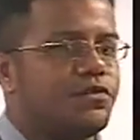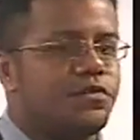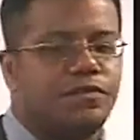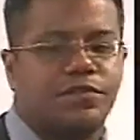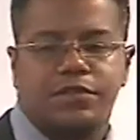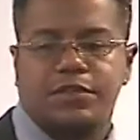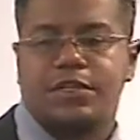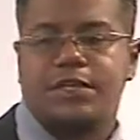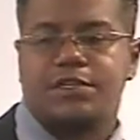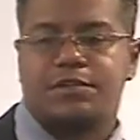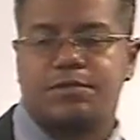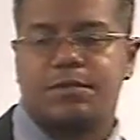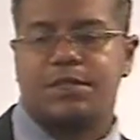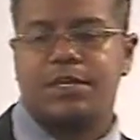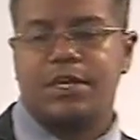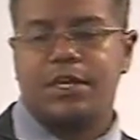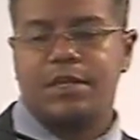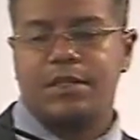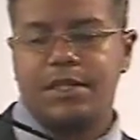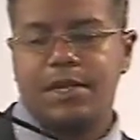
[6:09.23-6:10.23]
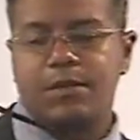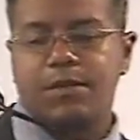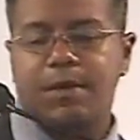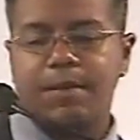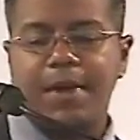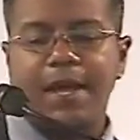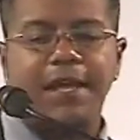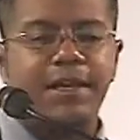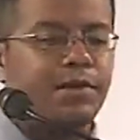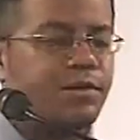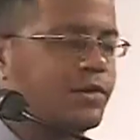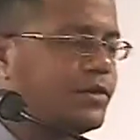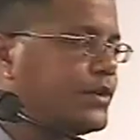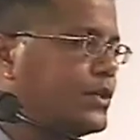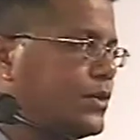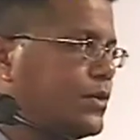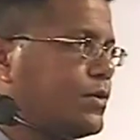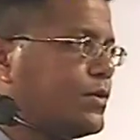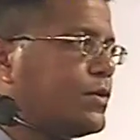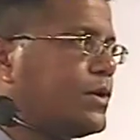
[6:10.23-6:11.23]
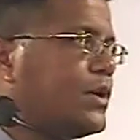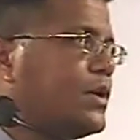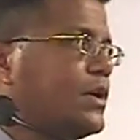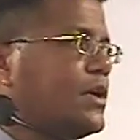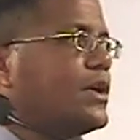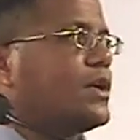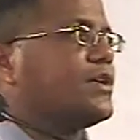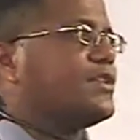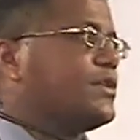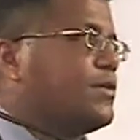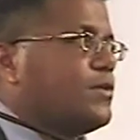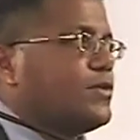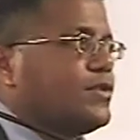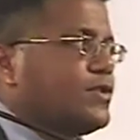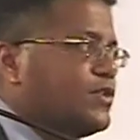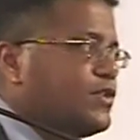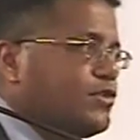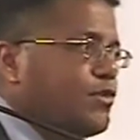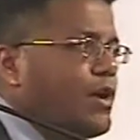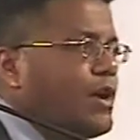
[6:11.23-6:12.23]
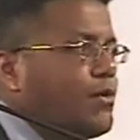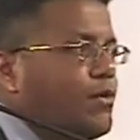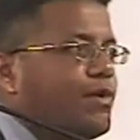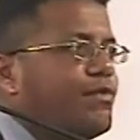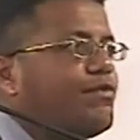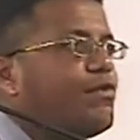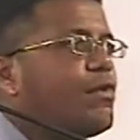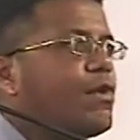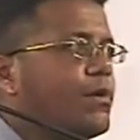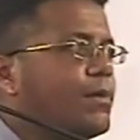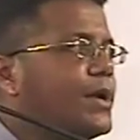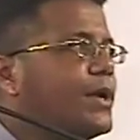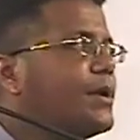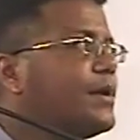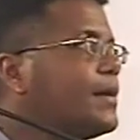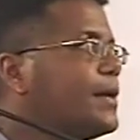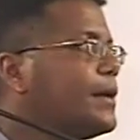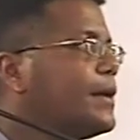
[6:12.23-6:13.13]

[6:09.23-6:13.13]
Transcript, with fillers: So that's what they, they remained to because they were just trying to reform it.